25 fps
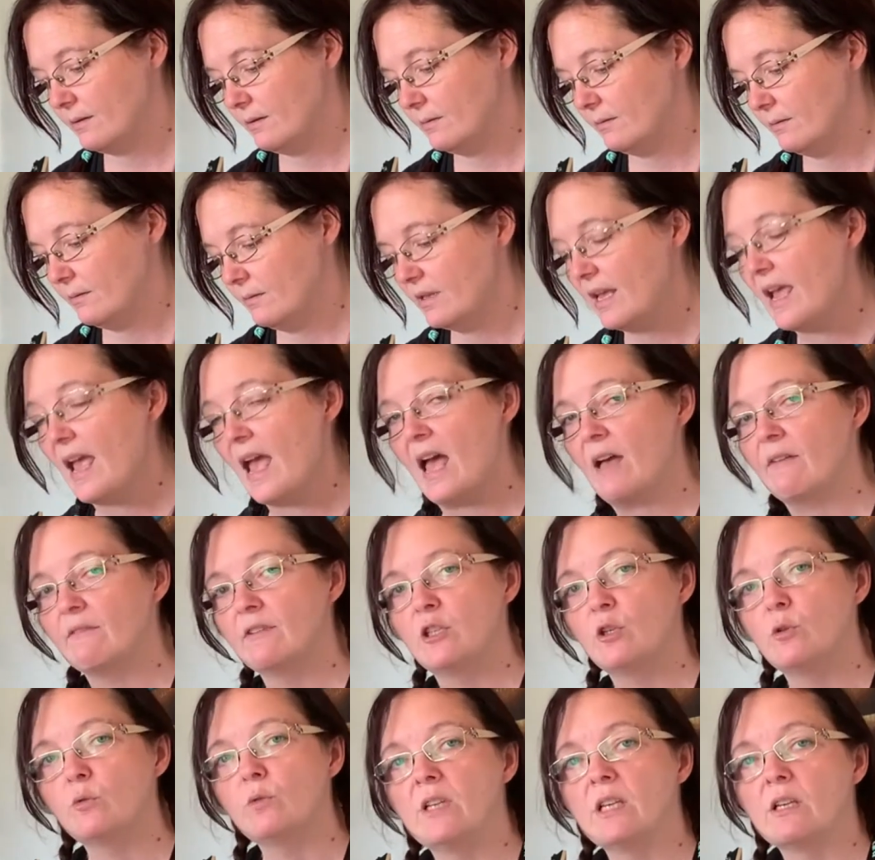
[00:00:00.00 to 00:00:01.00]
they have a
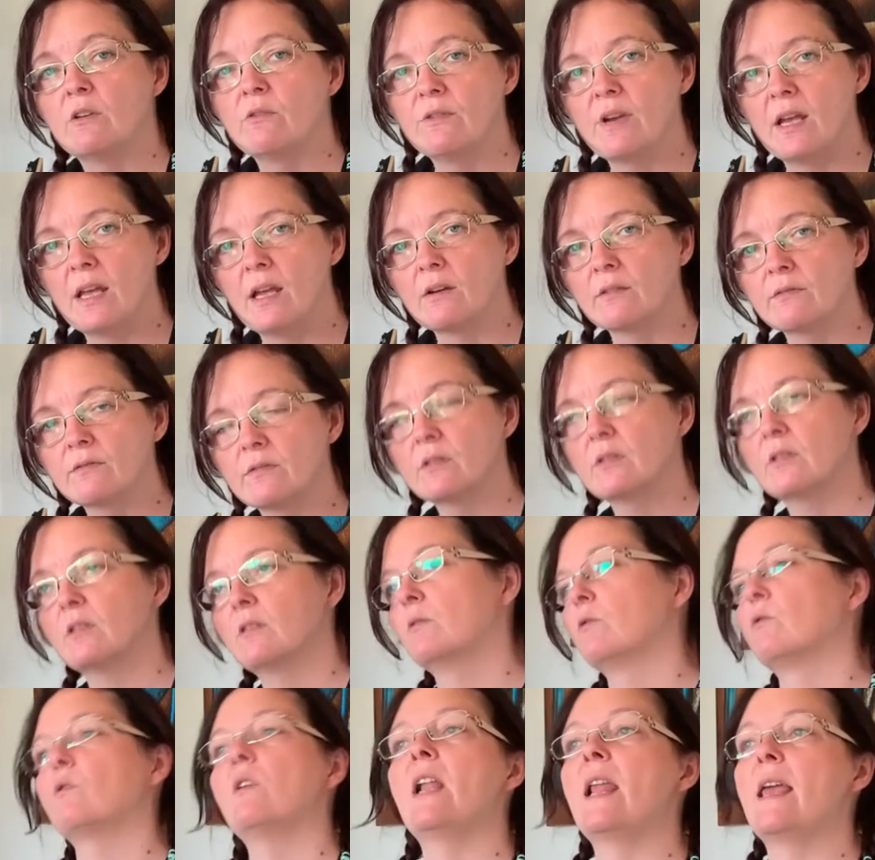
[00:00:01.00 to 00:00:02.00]
unique way of
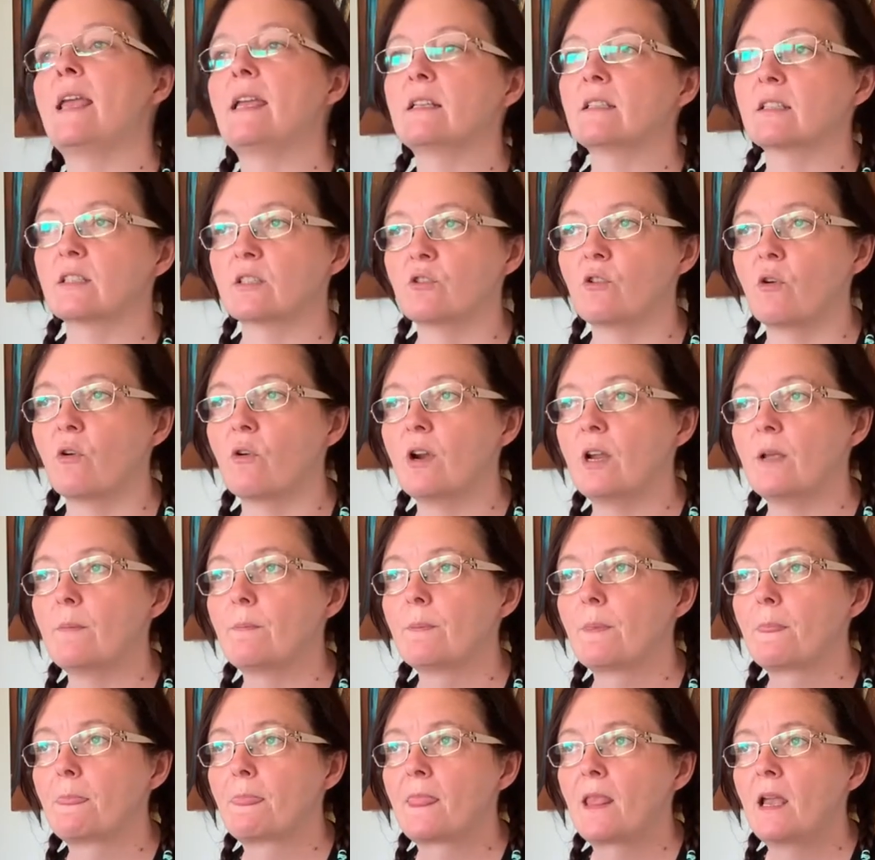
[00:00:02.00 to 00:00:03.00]
relaying a story.
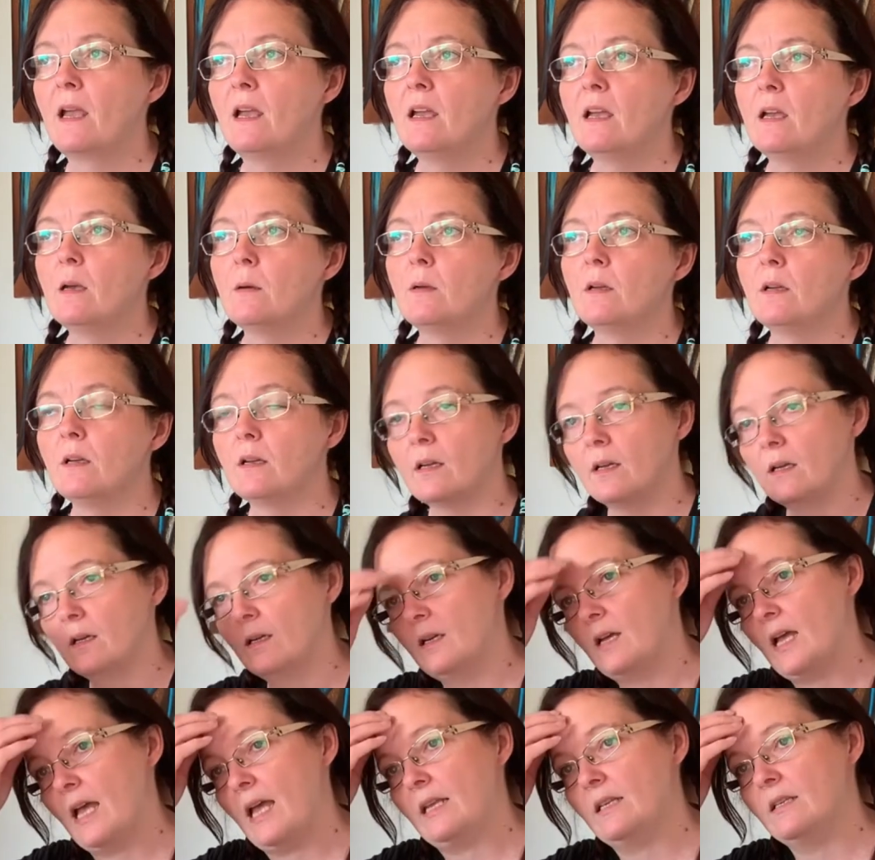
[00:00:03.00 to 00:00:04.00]

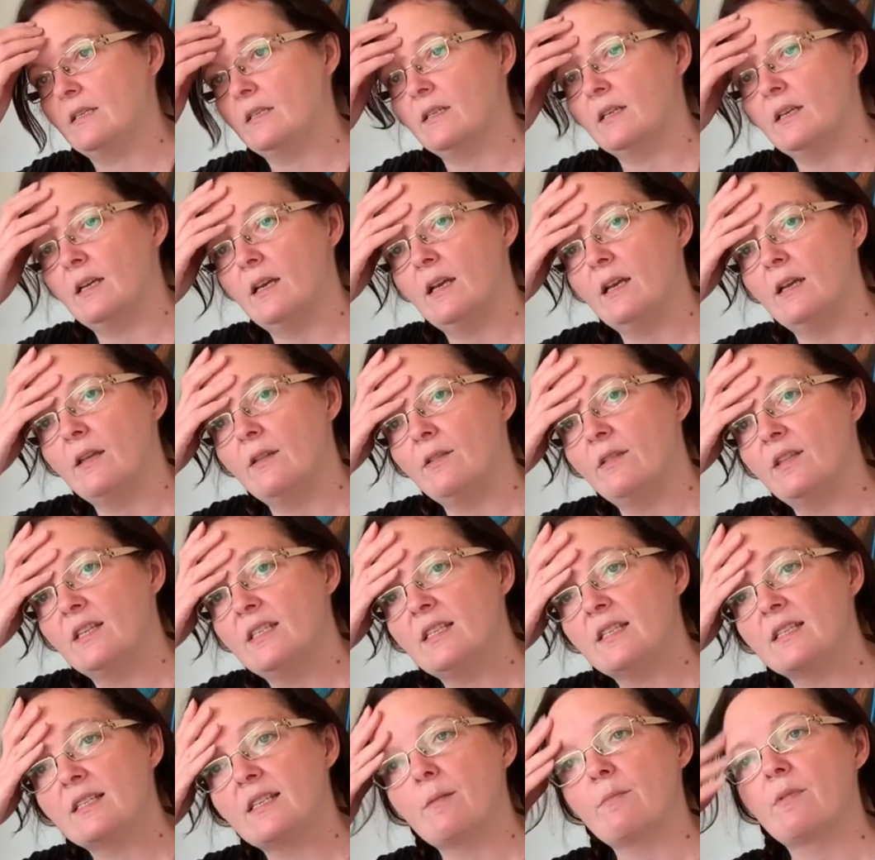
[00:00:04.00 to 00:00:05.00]
And this
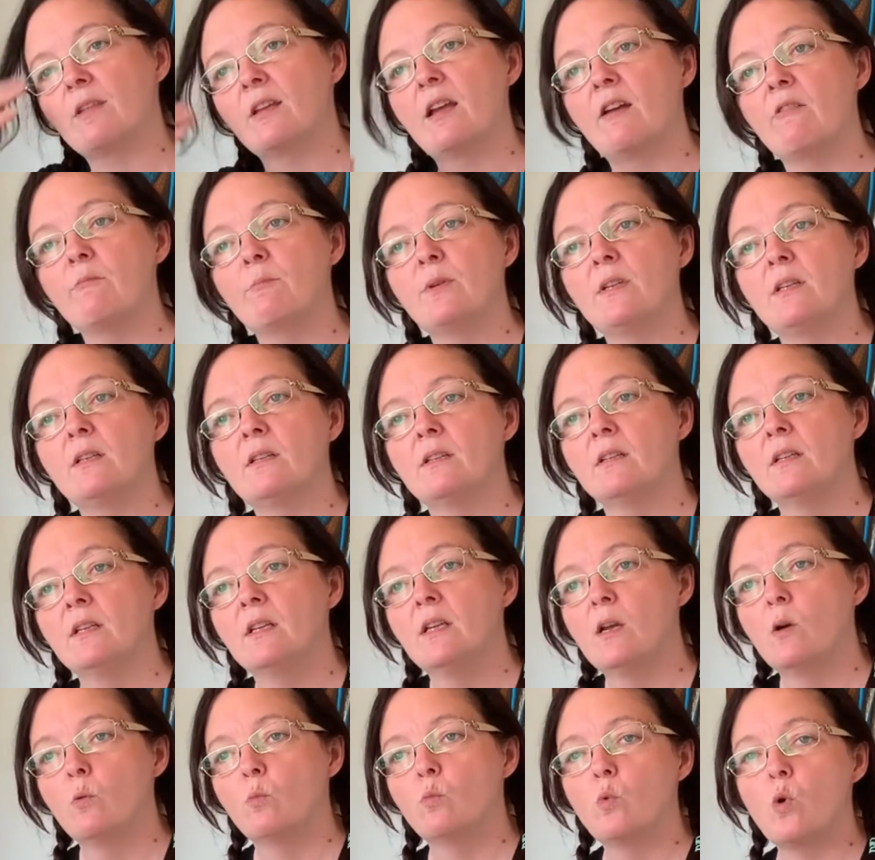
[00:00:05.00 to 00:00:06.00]
is something I've been
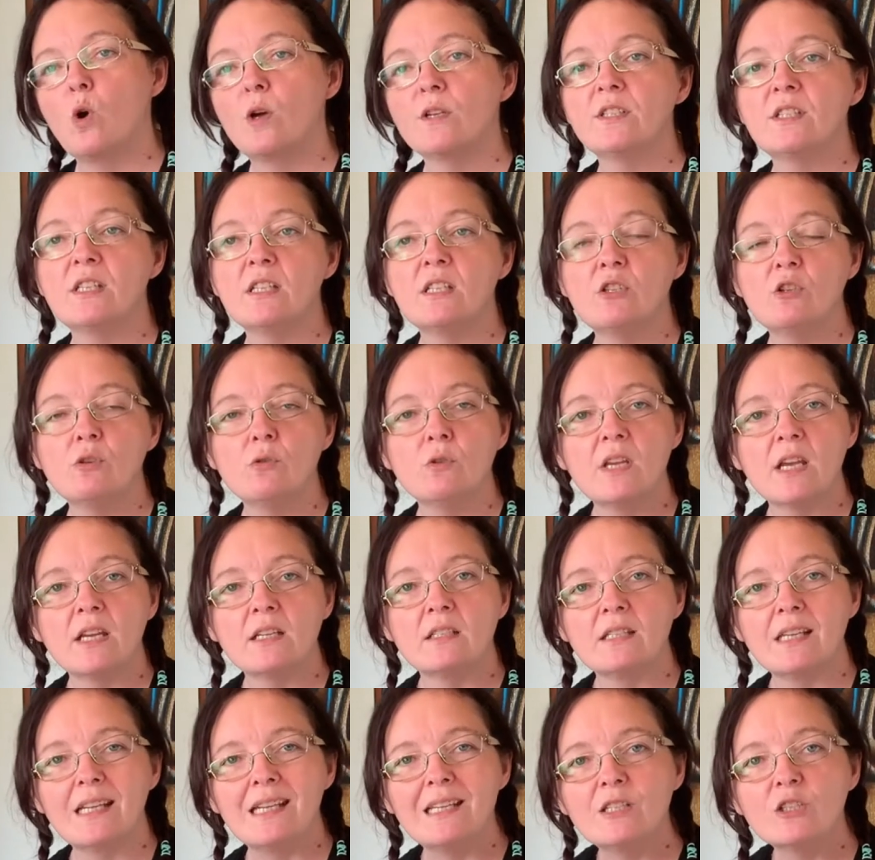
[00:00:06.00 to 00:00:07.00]
wanting to get
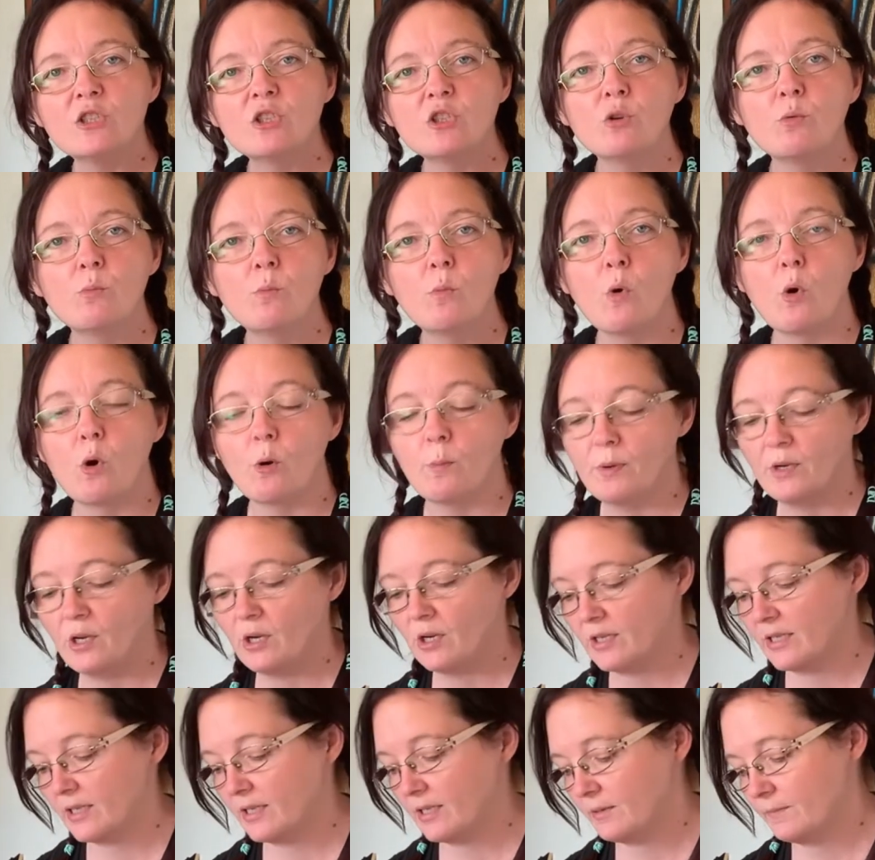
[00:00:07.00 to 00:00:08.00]
into more
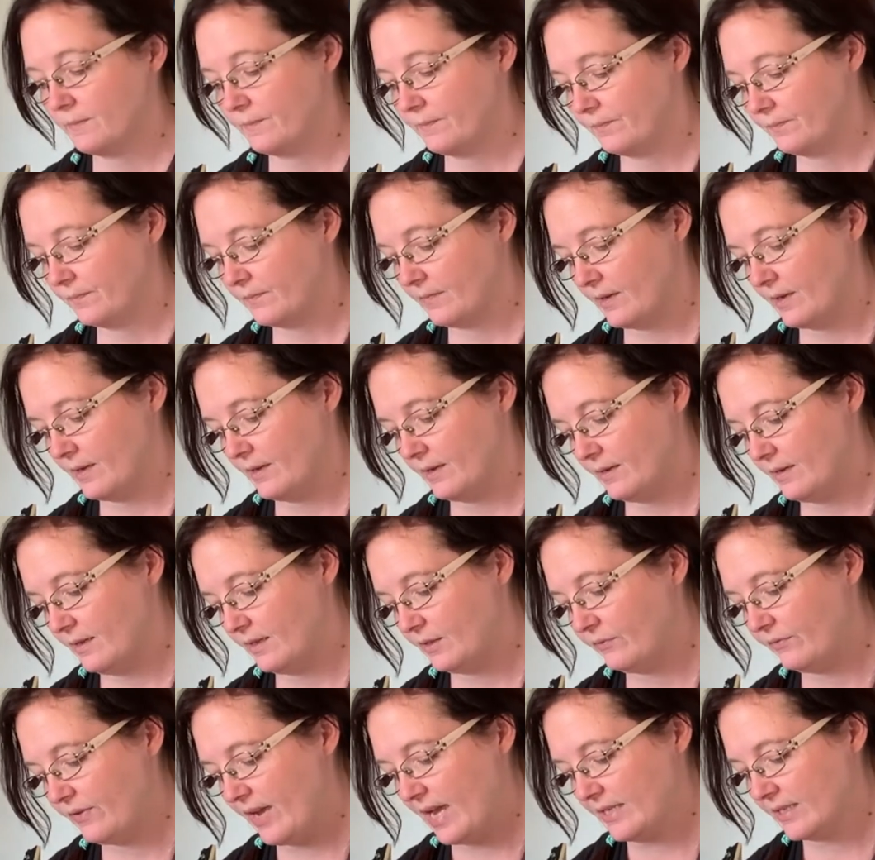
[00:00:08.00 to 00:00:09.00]
because it
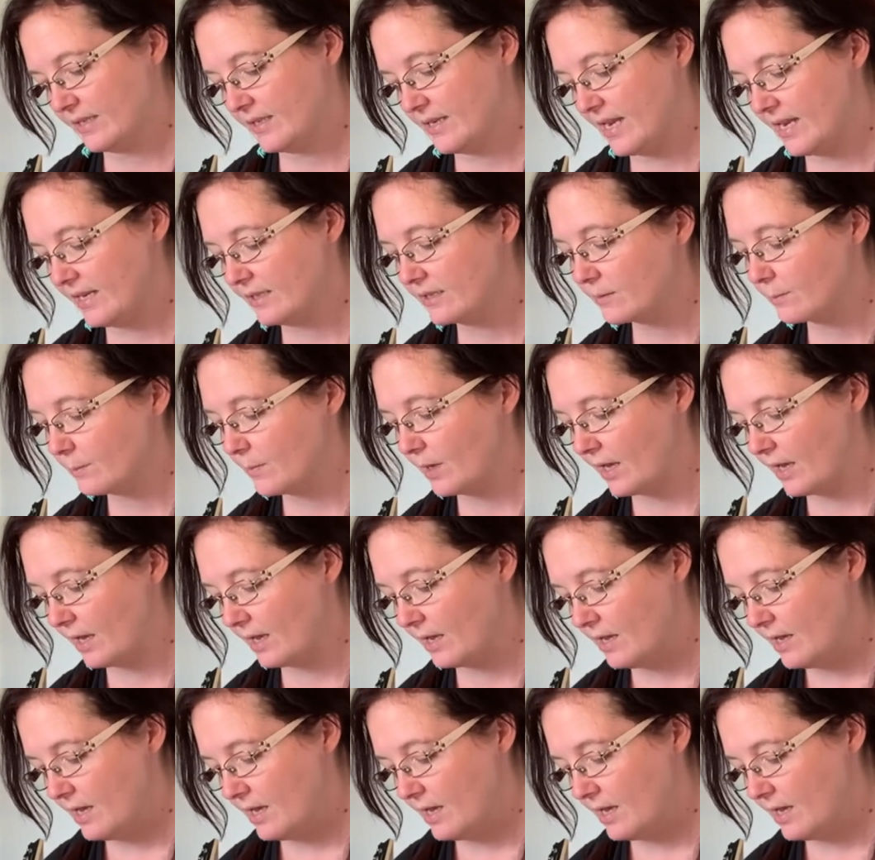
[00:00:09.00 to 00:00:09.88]
fascinates me.